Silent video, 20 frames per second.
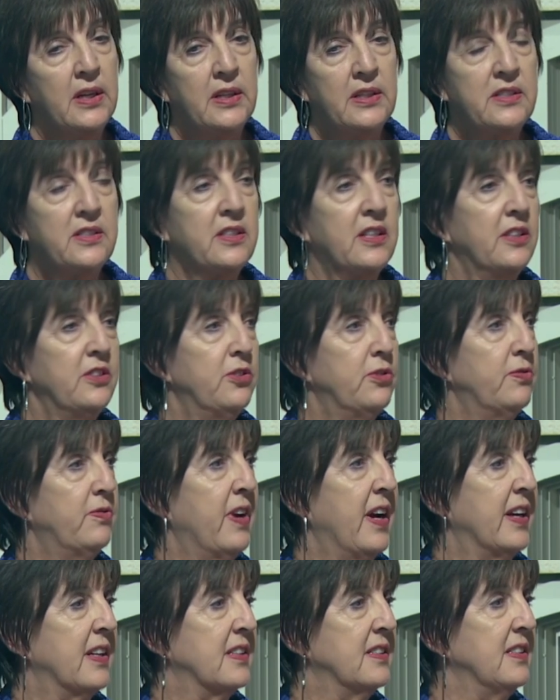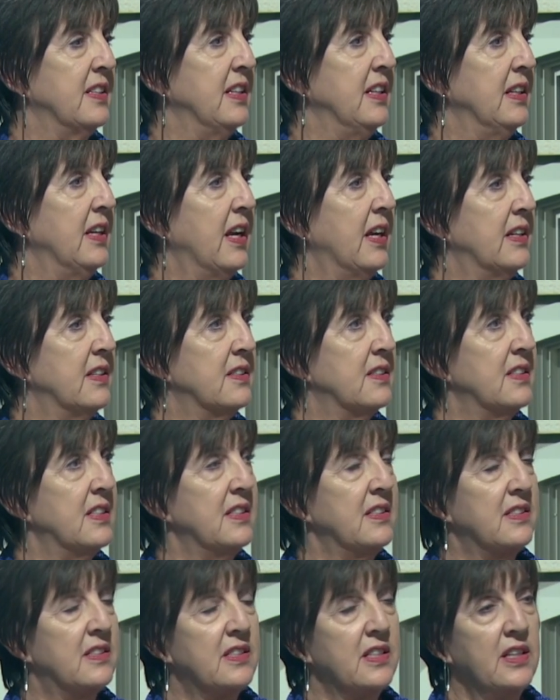such vaccine
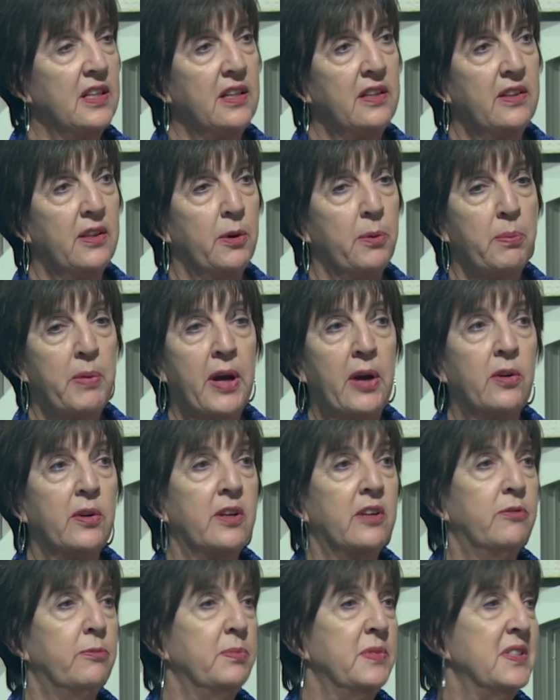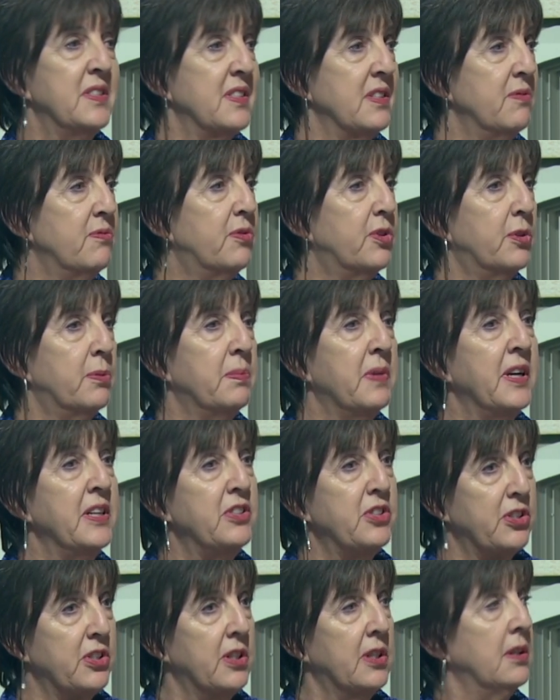hesitancy, the amount of
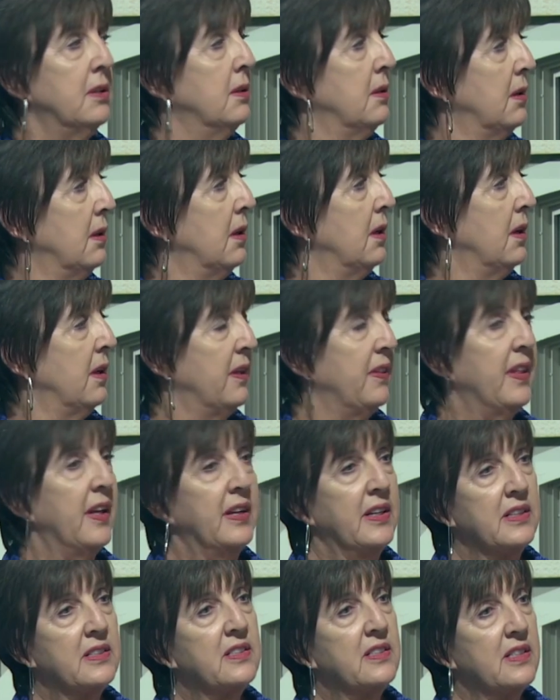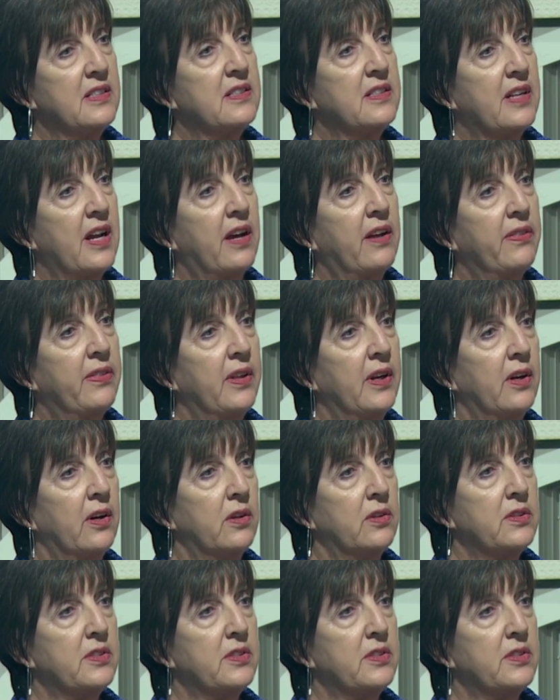misinformation that exists out there.